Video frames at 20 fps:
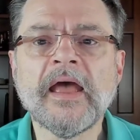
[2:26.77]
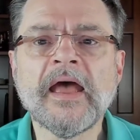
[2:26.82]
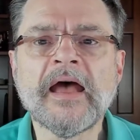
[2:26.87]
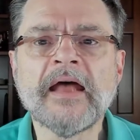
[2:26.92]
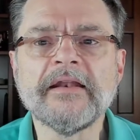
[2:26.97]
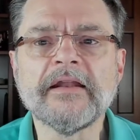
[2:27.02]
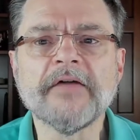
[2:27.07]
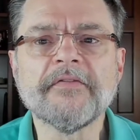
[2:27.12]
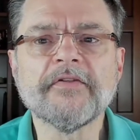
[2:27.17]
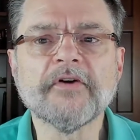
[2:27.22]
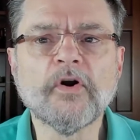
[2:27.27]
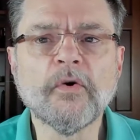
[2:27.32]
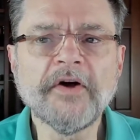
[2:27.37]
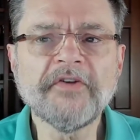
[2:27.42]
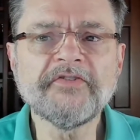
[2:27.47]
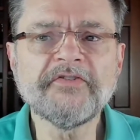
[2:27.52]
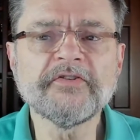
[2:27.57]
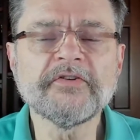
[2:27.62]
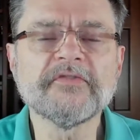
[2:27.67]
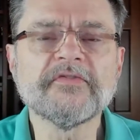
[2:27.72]
Now, the
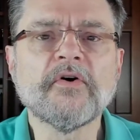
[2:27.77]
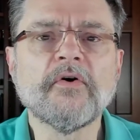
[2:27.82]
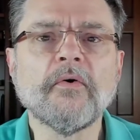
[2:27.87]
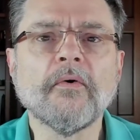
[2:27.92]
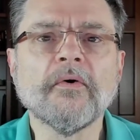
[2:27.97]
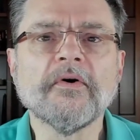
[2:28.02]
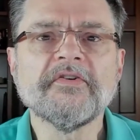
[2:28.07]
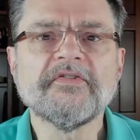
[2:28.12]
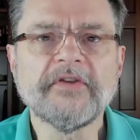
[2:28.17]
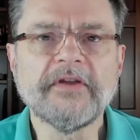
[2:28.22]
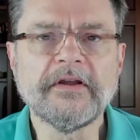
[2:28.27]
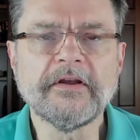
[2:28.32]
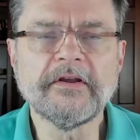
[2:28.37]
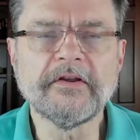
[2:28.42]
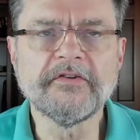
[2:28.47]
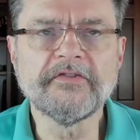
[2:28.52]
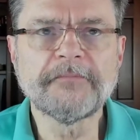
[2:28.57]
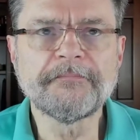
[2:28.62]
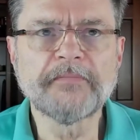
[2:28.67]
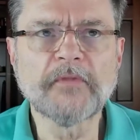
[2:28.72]
question, of course,
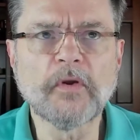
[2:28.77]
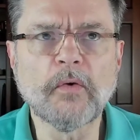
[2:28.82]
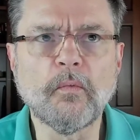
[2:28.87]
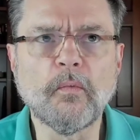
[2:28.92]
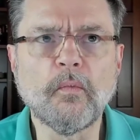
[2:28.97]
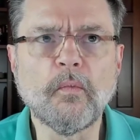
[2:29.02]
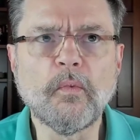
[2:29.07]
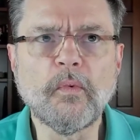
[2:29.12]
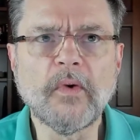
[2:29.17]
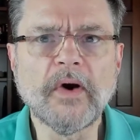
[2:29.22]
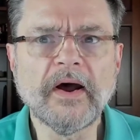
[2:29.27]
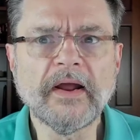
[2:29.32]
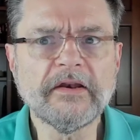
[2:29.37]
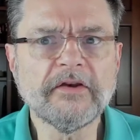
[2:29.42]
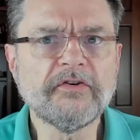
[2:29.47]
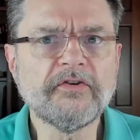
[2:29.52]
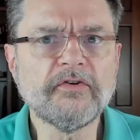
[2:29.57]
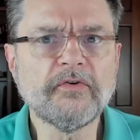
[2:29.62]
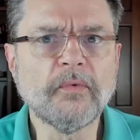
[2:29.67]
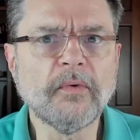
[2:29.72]
is
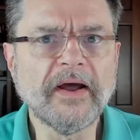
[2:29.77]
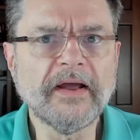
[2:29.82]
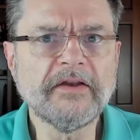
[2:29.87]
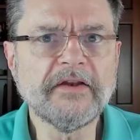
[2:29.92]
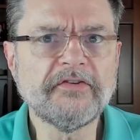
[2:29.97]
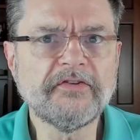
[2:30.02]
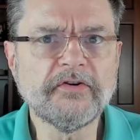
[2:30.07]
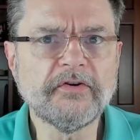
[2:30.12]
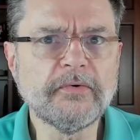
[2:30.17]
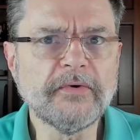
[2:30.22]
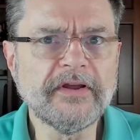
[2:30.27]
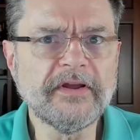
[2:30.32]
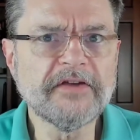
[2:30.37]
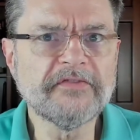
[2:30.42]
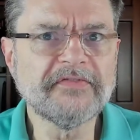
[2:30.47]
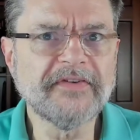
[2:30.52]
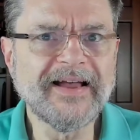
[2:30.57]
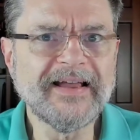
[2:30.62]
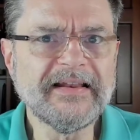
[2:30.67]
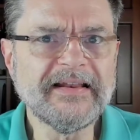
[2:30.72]
what do I do
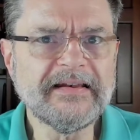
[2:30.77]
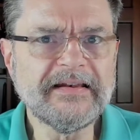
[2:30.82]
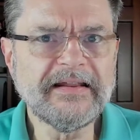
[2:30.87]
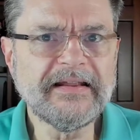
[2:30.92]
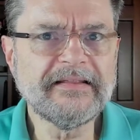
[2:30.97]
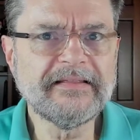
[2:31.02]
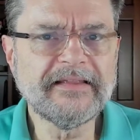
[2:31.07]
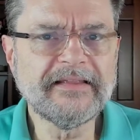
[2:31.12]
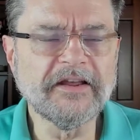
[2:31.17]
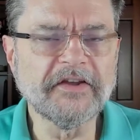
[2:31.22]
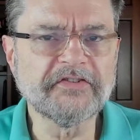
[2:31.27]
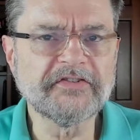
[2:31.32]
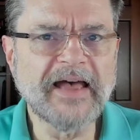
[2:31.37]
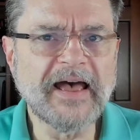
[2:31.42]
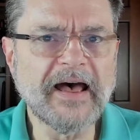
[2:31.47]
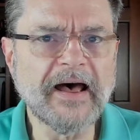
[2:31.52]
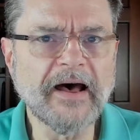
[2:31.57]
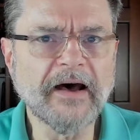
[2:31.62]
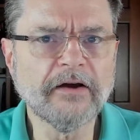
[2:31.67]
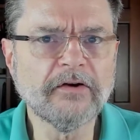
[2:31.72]
if I need this?
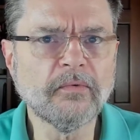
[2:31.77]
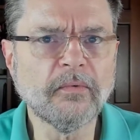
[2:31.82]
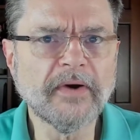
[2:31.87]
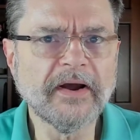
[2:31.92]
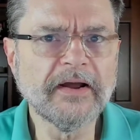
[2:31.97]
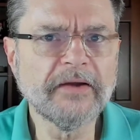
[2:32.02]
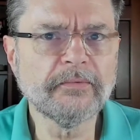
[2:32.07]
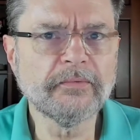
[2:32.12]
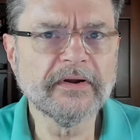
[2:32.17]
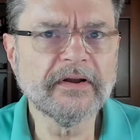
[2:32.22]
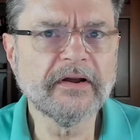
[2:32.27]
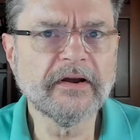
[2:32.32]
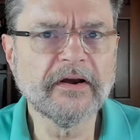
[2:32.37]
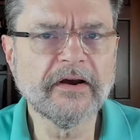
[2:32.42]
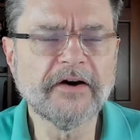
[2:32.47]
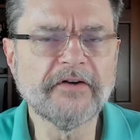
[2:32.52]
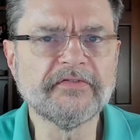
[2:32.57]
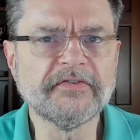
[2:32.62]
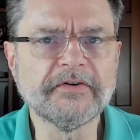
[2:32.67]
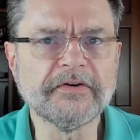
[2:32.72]
How do I
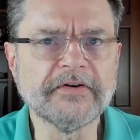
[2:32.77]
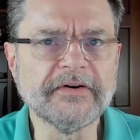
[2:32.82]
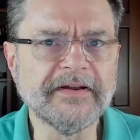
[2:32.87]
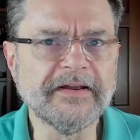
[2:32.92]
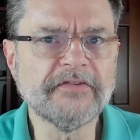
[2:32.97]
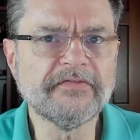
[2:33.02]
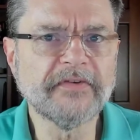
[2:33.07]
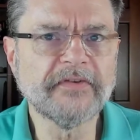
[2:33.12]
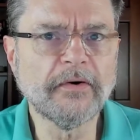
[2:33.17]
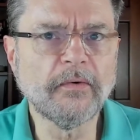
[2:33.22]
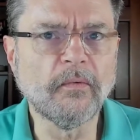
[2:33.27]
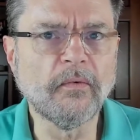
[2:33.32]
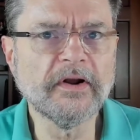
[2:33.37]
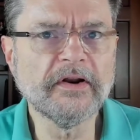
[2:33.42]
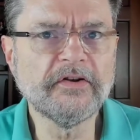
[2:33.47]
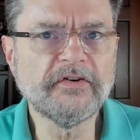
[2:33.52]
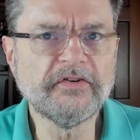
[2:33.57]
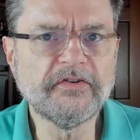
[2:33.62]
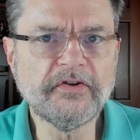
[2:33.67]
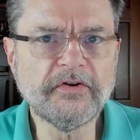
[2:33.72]
recover if I want
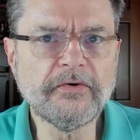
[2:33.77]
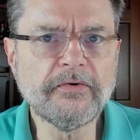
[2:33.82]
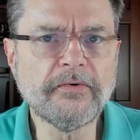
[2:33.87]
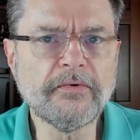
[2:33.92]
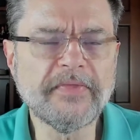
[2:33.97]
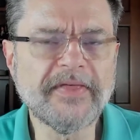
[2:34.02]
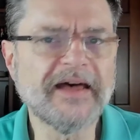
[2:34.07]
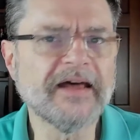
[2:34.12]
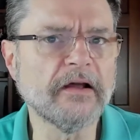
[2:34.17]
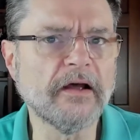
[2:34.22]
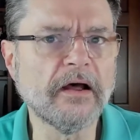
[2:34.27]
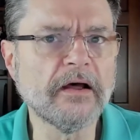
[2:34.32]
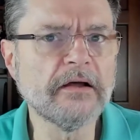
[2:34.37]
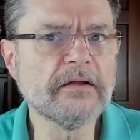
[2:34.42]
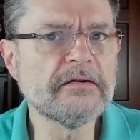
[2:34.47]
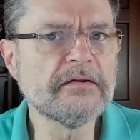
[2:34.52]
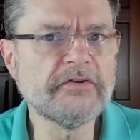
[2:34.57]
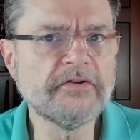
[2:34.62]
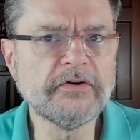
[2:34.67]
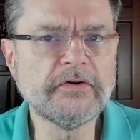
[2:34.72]
to do that
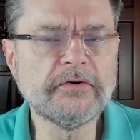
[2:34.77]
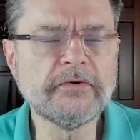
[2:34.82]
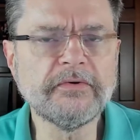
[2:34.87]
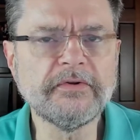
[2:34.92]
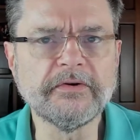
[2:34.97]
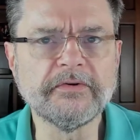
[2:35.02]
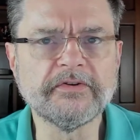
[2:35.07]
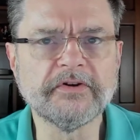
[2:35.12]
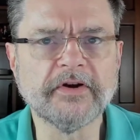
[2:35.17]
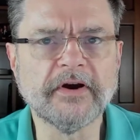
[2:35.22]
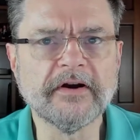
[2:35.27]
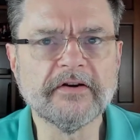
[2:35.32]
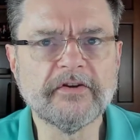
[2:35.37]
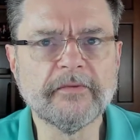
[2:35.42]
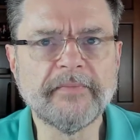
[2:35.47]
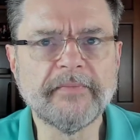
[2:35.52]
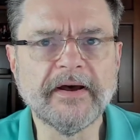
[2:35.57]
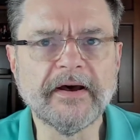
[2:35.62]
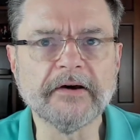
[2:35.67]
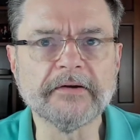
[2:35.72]
undo you talked
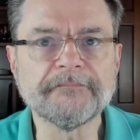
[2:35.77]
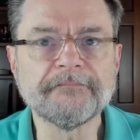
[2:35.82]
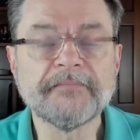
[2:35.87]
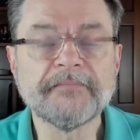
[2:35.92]
about?